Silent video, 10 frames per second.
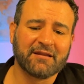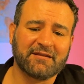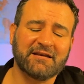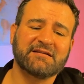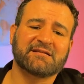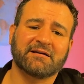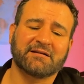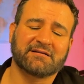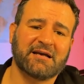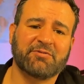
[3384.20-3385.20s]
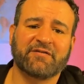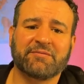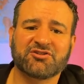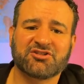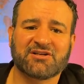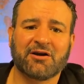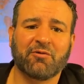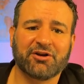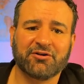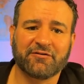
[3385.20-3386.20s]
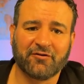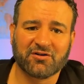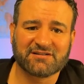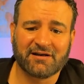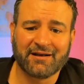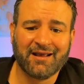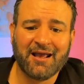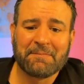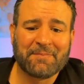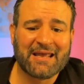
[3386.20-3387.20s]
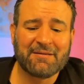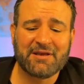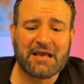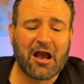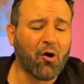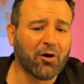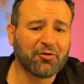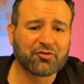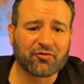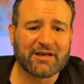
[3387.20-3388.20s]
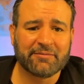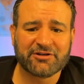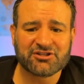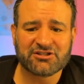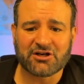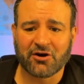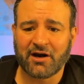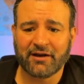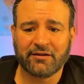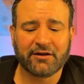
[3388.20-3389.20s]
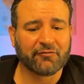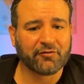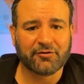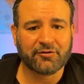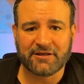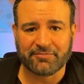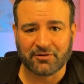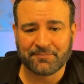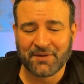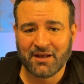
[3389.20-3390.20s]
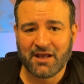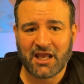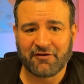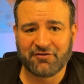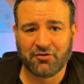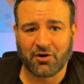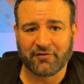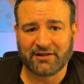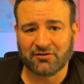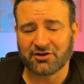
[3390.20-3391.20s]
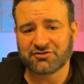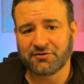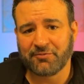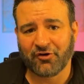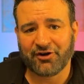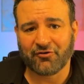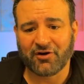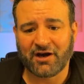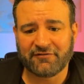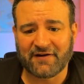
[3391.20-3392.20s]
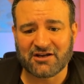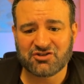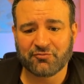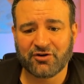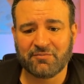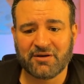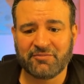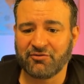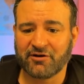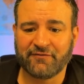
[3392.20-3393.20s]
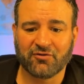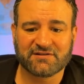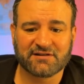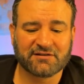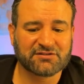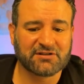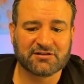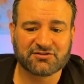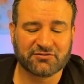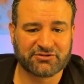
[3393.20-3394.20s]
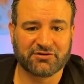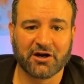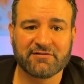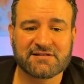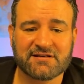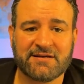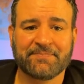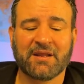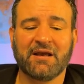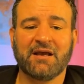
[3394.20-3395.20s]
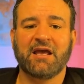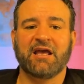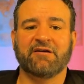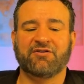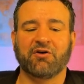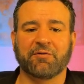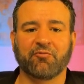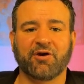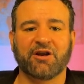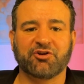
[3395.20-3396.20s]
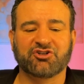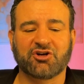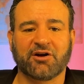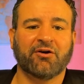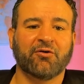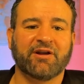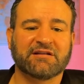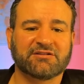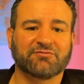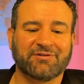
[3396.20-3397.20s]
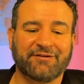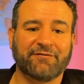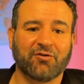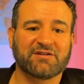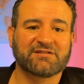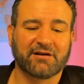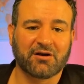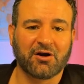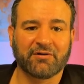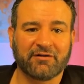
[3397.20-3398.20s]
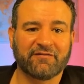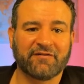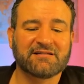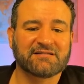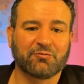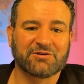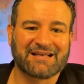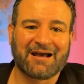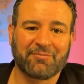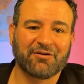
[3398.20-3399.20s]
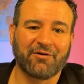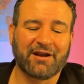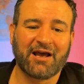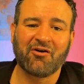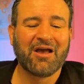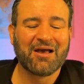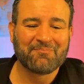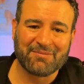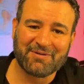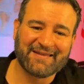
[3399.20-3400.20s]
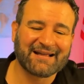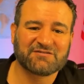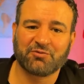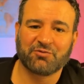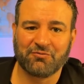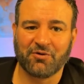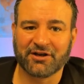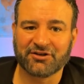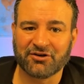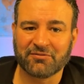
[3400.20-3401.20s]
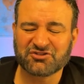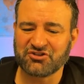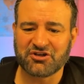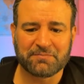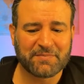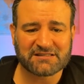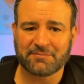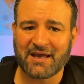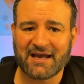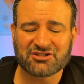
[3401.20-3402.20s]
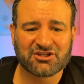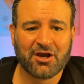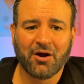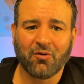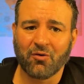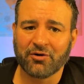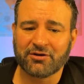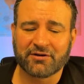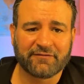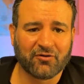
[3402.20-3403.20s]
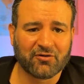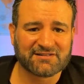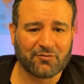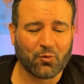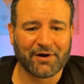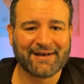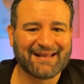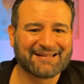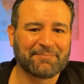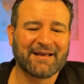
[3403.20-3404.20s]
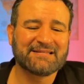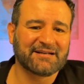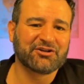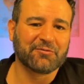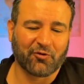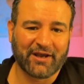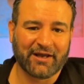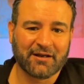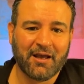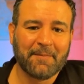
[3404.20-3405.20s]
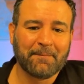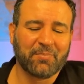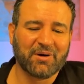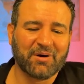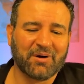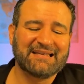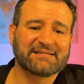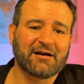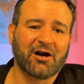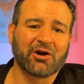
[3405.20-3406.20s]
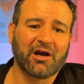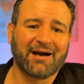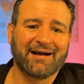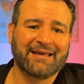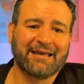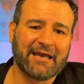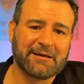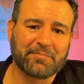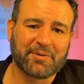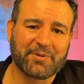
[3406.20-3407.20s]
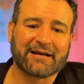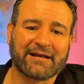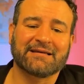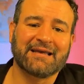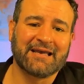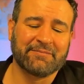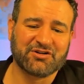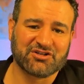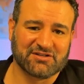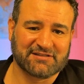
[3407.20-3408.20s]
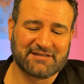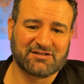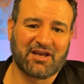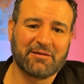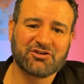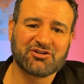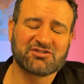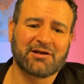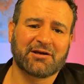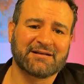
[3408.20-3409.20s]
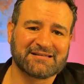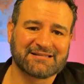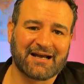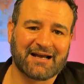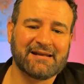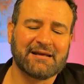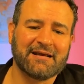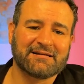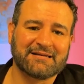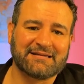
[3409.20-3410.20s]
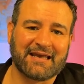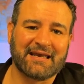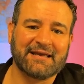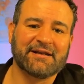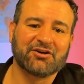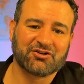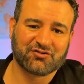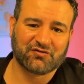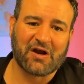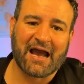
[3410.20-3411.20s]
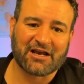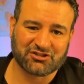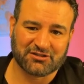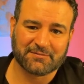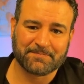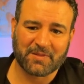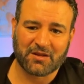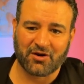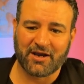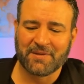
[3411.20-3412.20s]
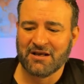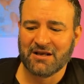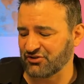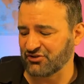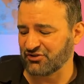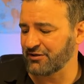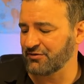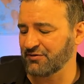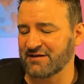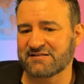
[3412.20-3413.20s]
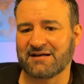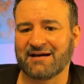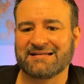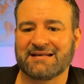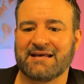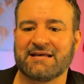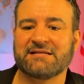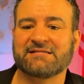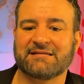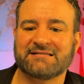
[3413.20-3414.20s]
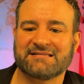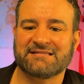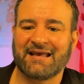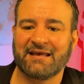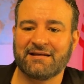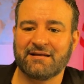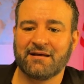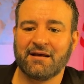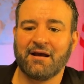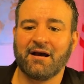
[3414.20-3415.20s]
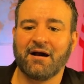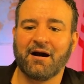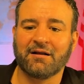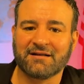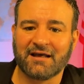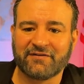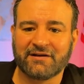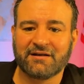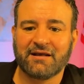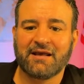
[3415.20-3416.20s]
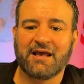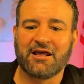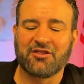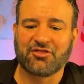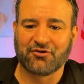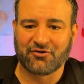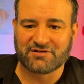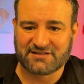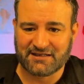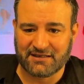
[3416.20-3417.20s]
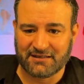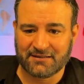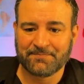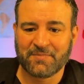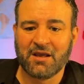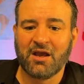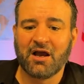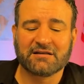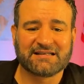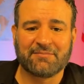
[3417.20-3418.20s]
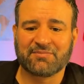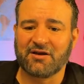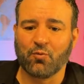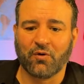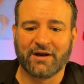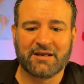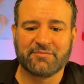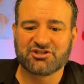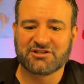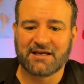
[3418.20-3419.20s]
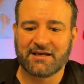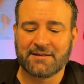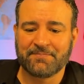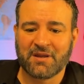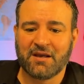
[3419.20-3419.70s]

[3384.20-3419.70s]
These are the type of images I want you to focus on. Maybe all three images are highlighting real people. If you are a luxury brand or a high fashion brand, maybe you want to focus on social currency. If you're a brand where your target audience is really focused on current events and what's happening right now, maybe that's what you want to do. So you can mix and match, or you can focus on one. It depends on your brand. But these are high impact images. These are images that are designed to gain traction. All right. So you're going to do this on days 10, 11, and 13. Same thing, one image a day.